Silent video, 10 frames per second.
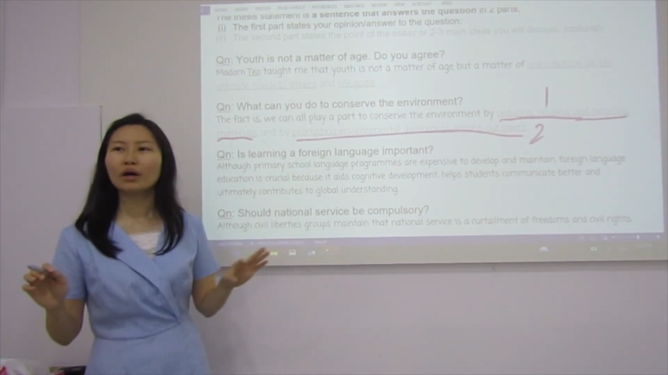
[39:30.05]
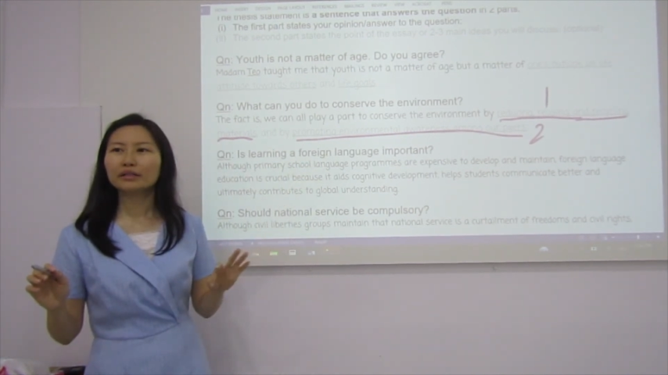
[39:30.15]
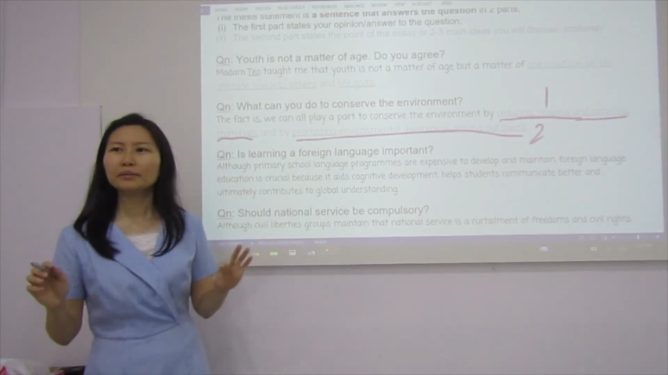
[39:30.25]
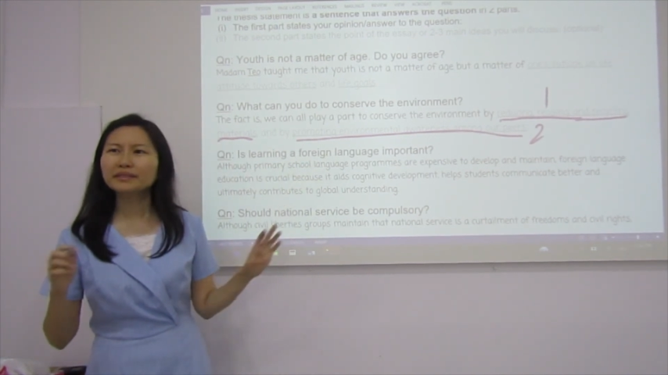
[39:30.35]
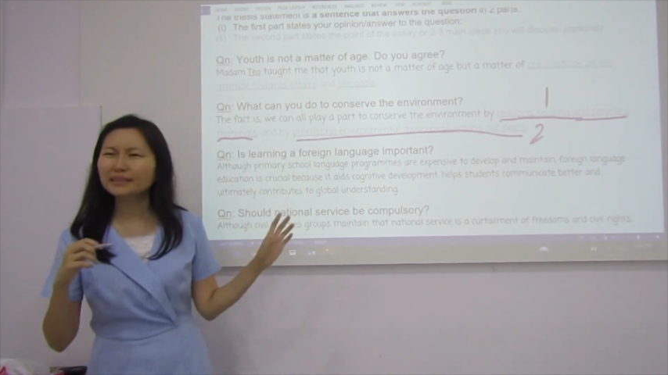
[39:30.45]

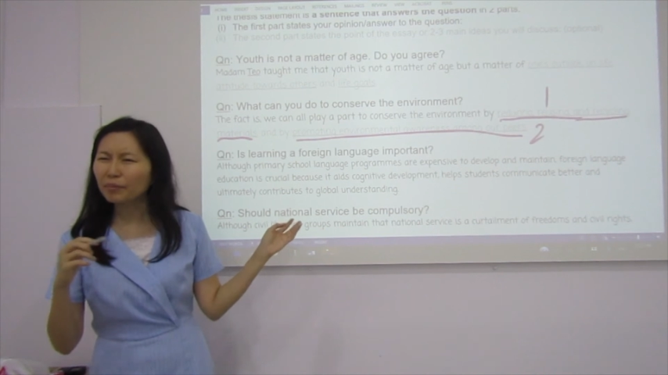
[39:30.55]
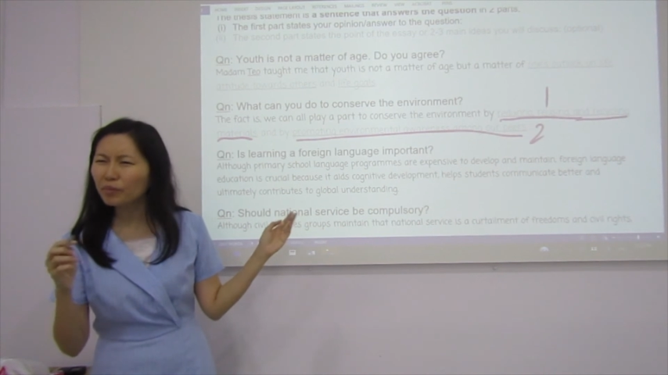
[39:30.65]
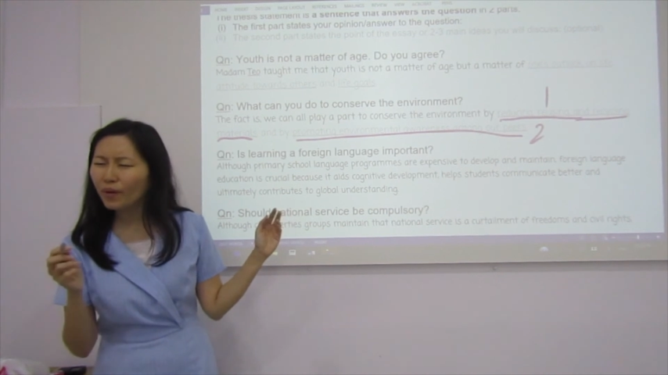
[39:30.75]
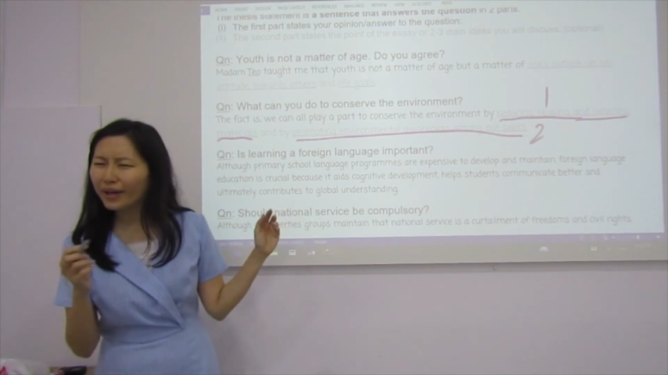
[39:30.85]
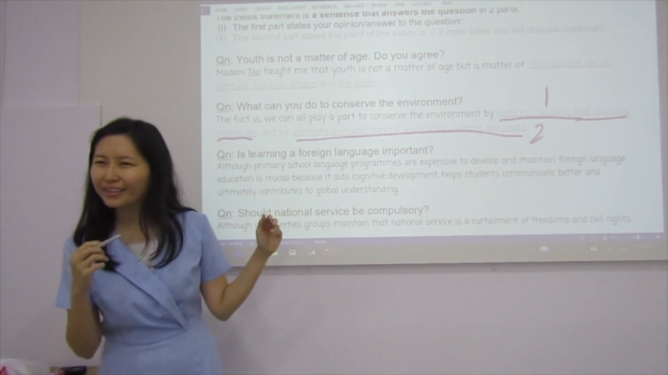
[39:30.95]
That means
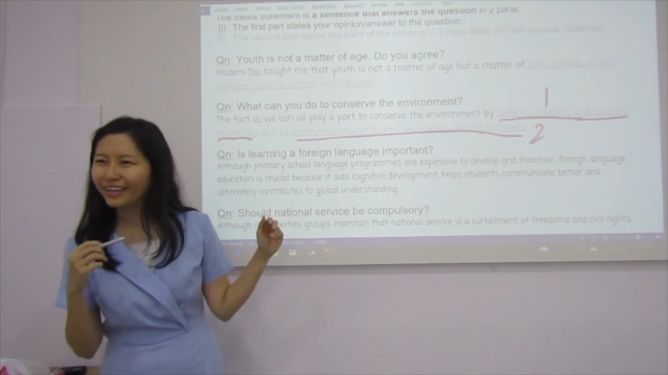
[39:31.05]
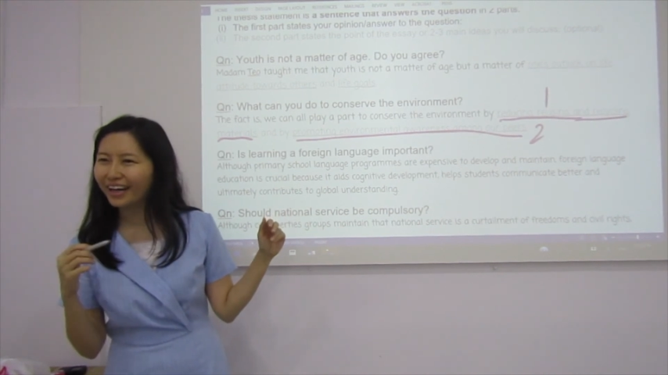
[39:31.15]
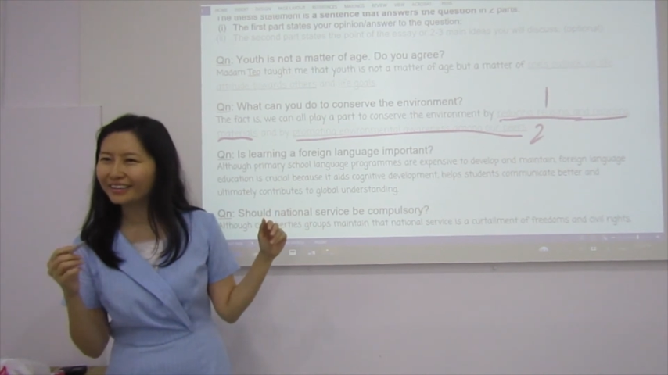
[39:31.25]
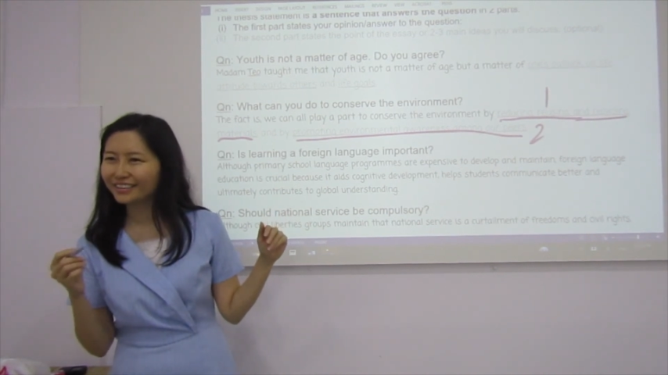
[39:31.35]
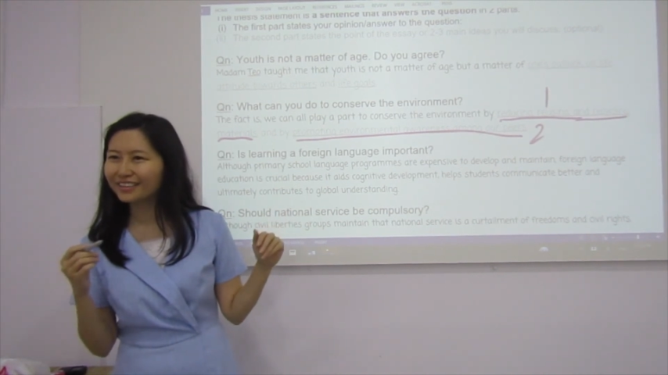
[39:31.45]
somewhere in their
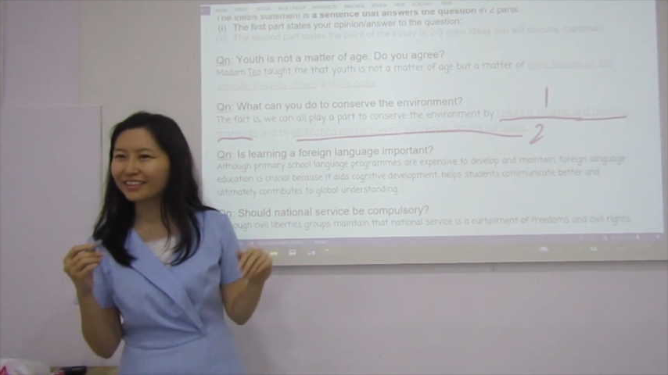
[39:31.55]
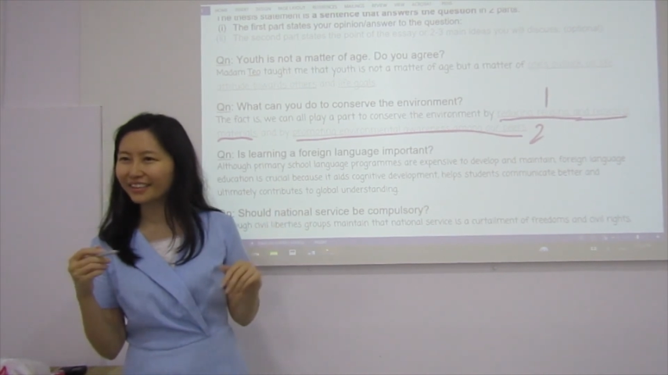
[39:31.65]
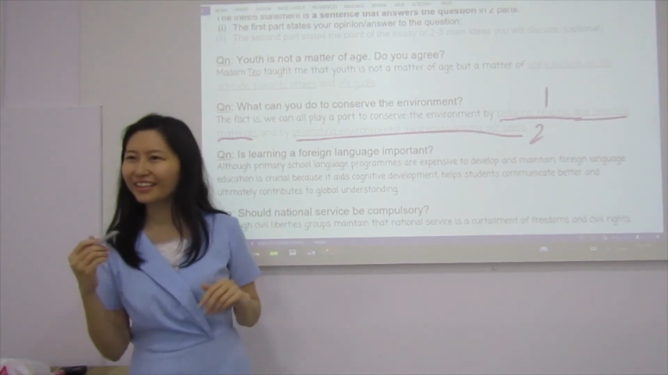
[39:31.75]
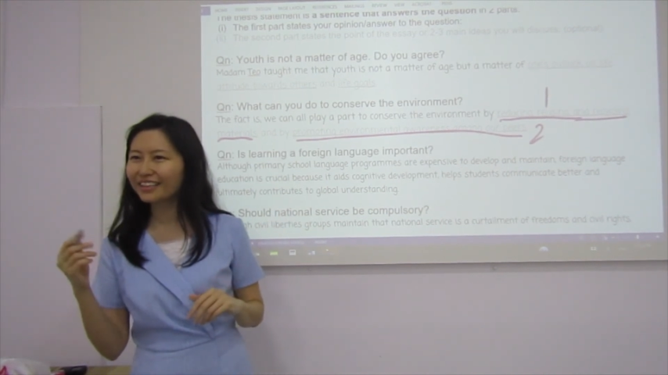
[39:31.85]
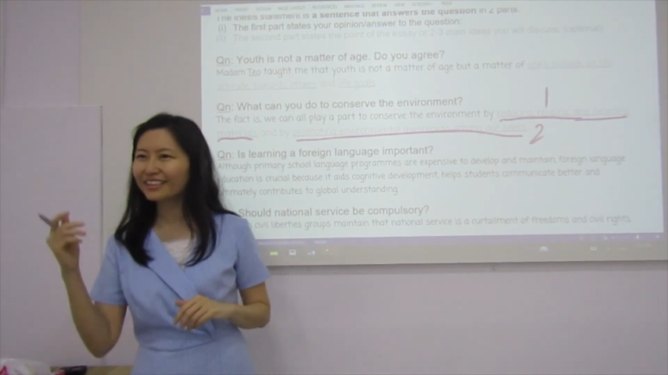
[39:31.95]
answer, did
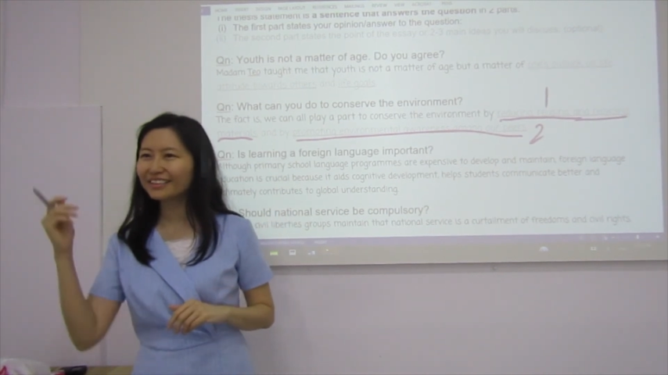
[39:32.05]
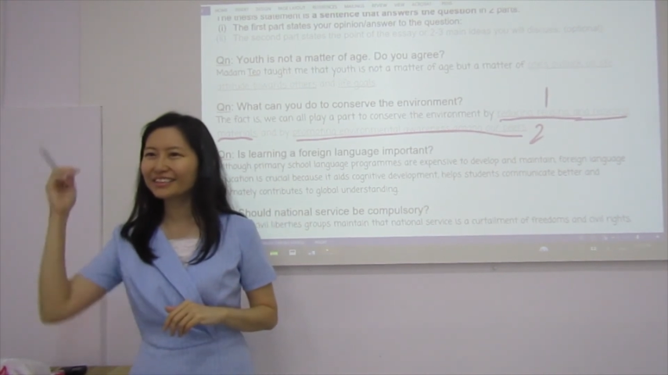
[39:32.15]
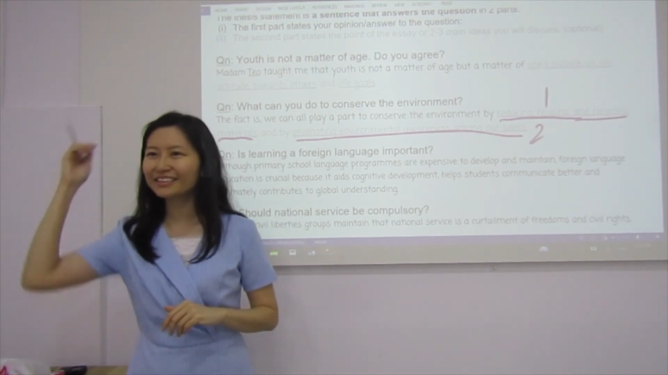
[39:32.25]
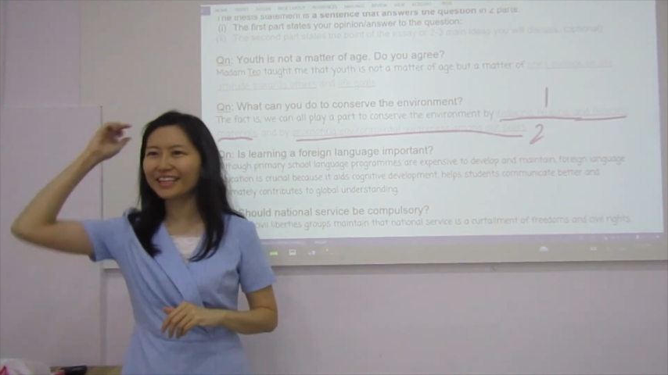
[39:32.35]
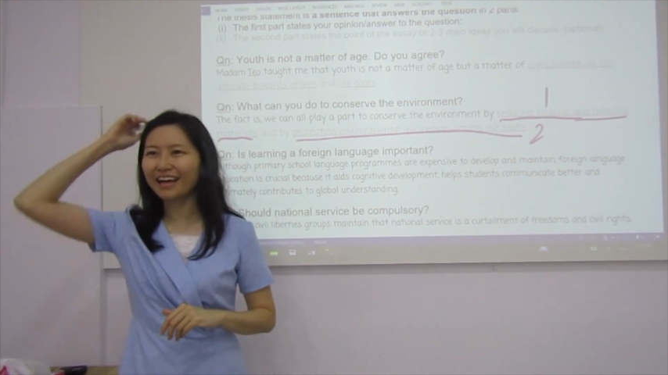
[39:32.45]
they
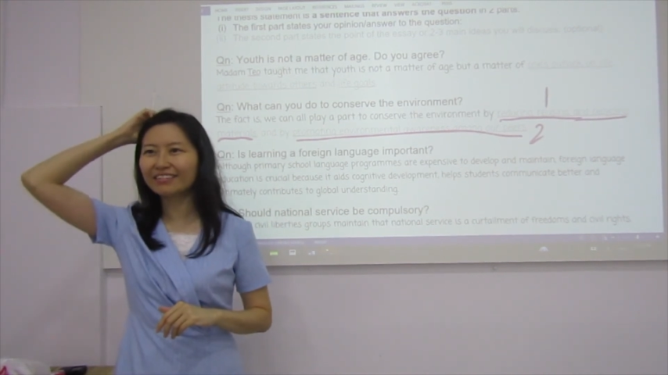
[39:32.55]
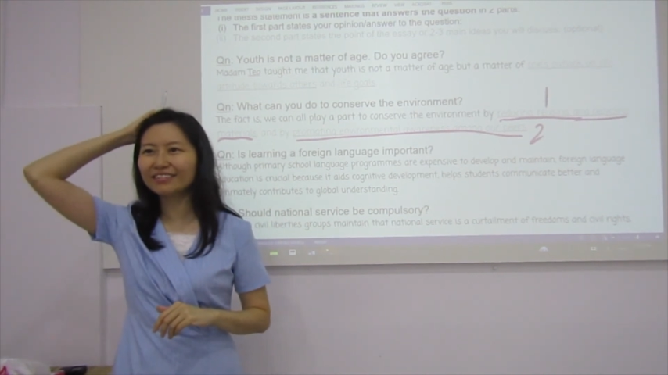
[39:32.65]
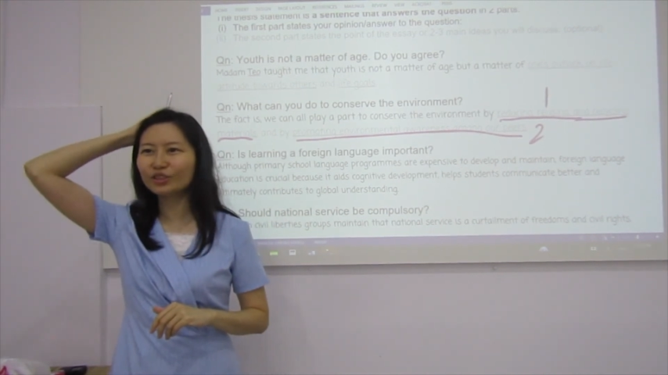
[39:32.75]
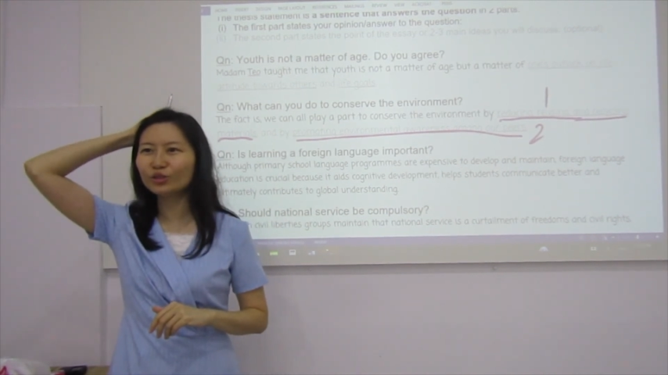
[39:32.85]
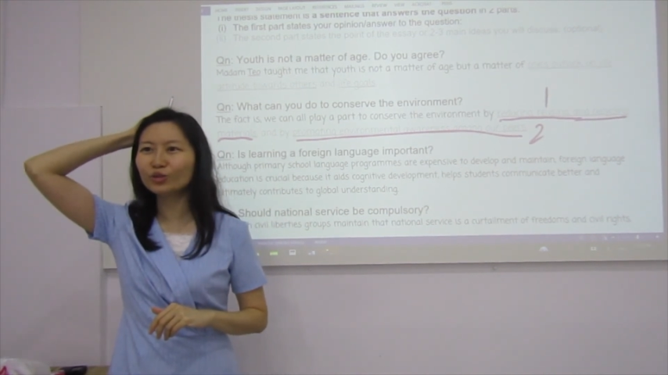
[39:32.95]

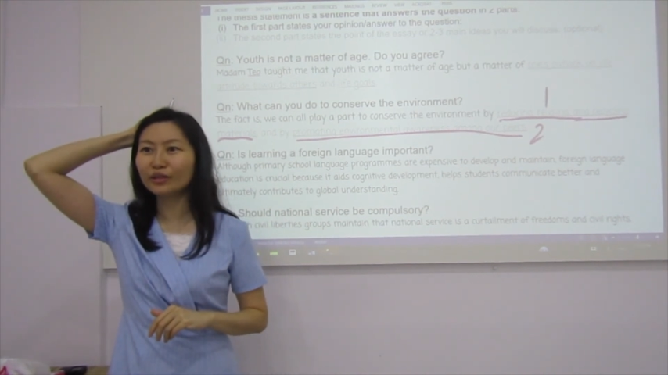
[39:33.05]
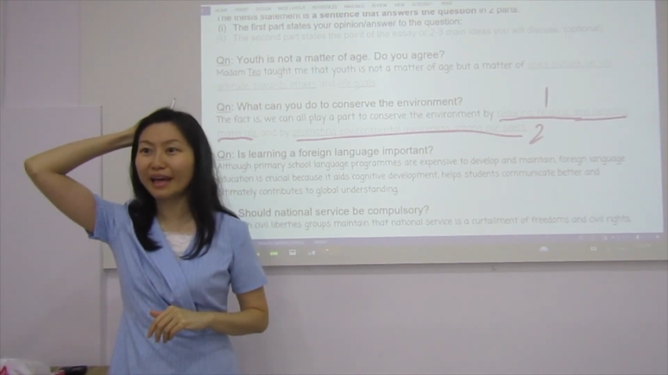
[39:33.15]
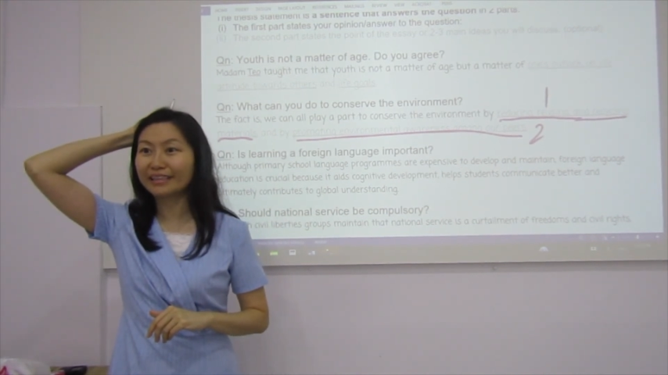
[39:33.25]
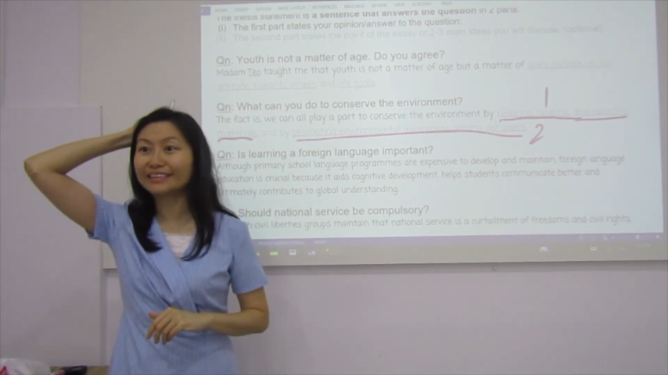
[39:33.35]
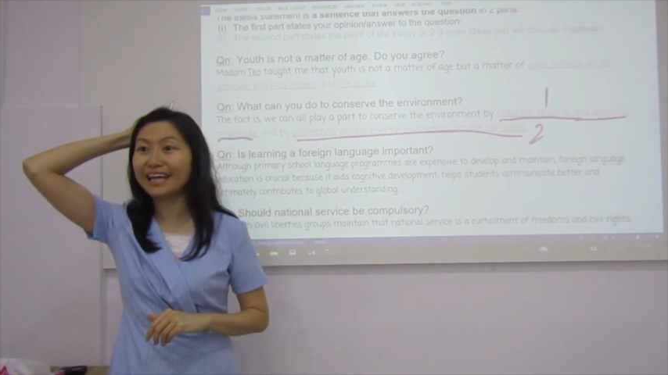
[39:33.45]
tell you
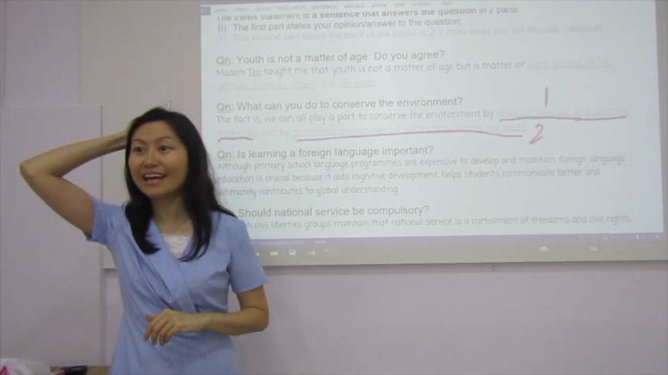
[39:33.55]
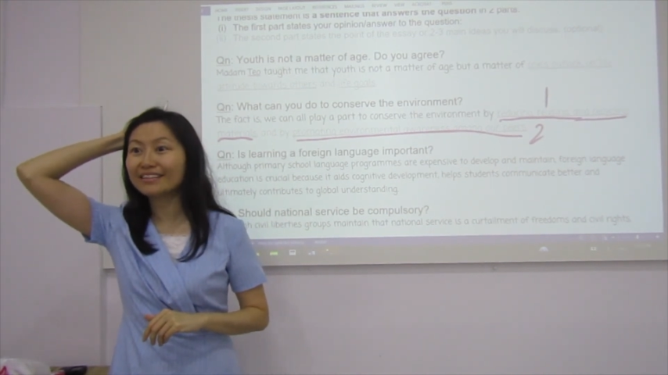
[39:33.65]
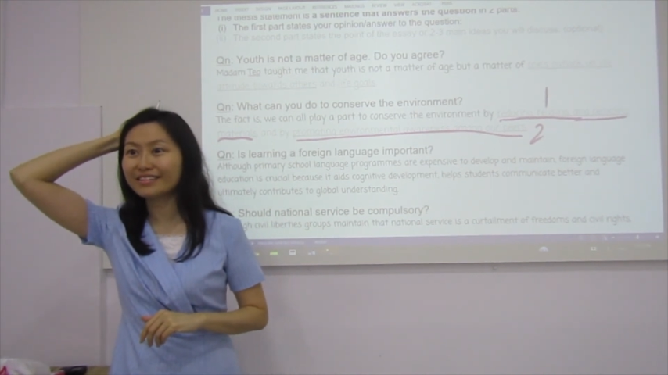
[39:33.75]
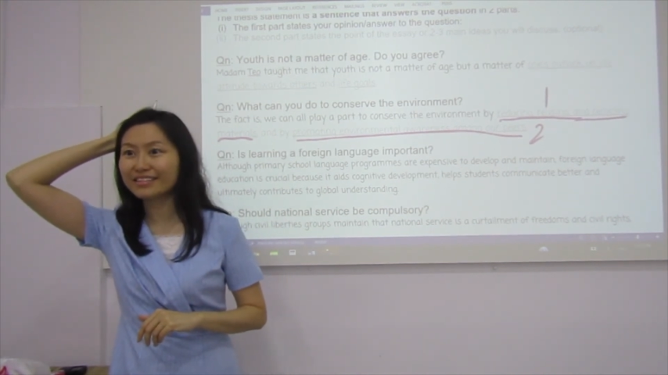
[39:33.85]
their stand?